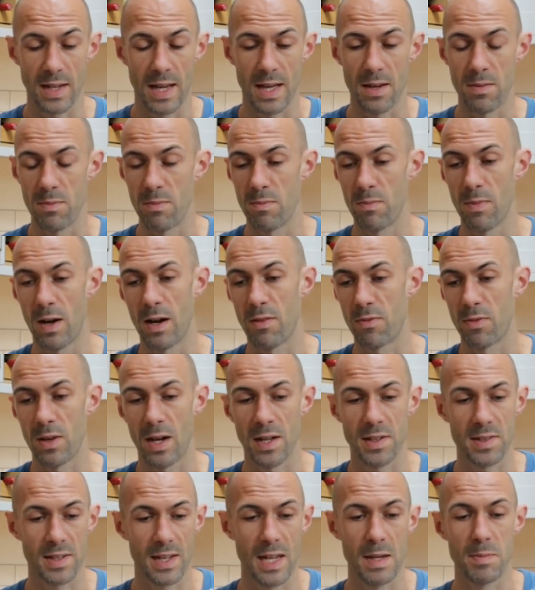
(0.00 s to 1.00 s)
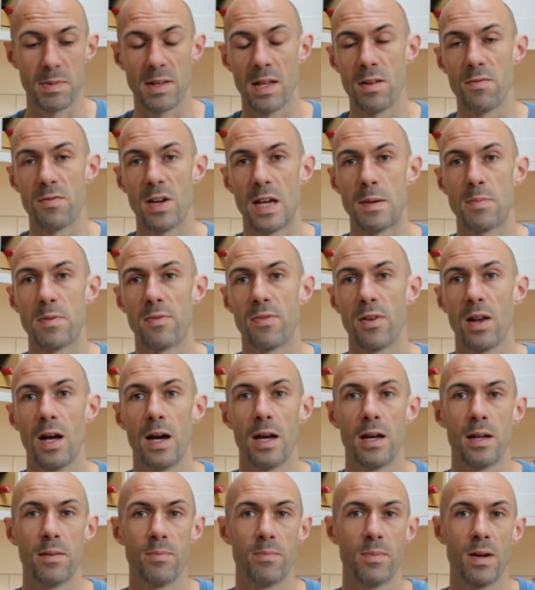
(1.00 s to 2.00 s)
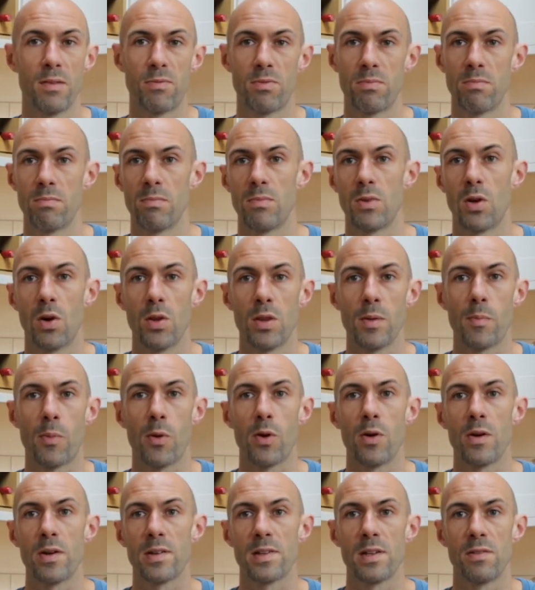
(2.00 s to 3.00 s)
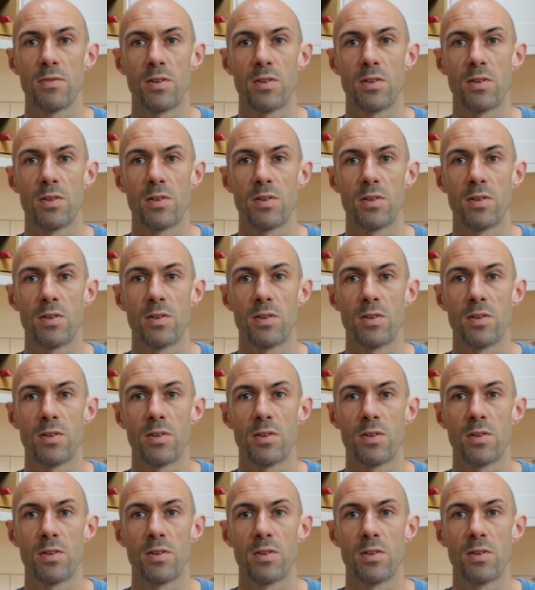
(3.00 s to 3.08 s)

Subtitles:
Again, I keep saying Vaporfly. I've got the Brooks.